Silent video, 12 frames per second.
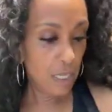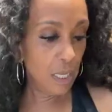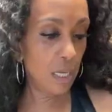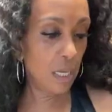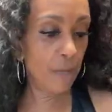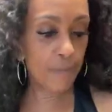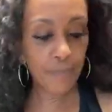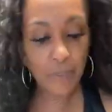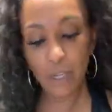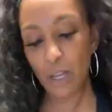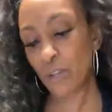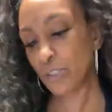I
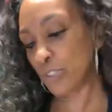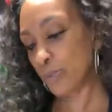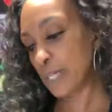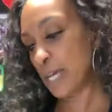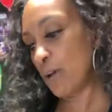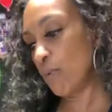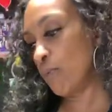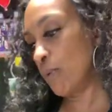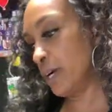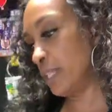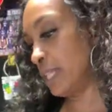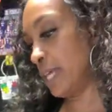also got
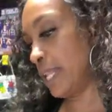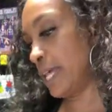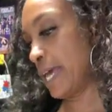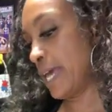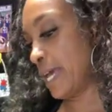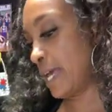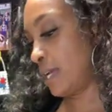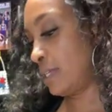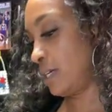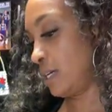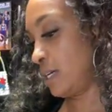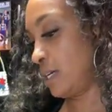one that
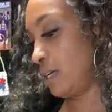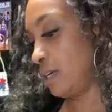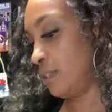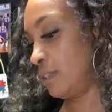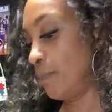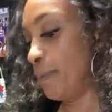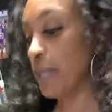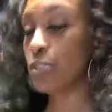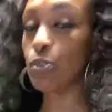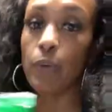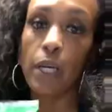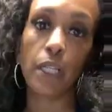had the
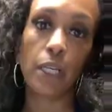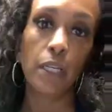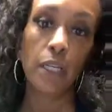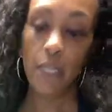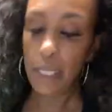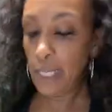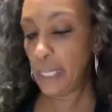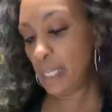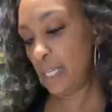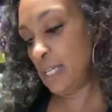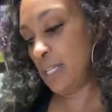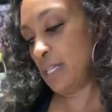mozzarella
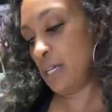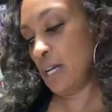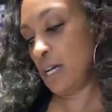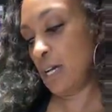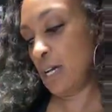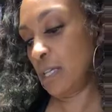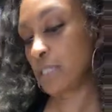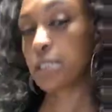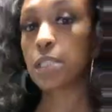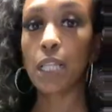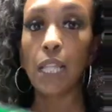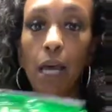and
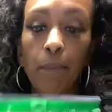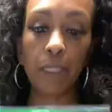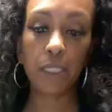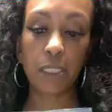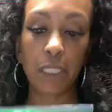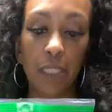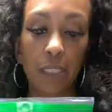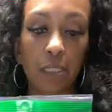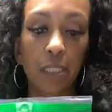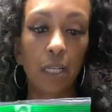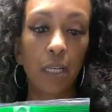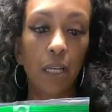salami sticks.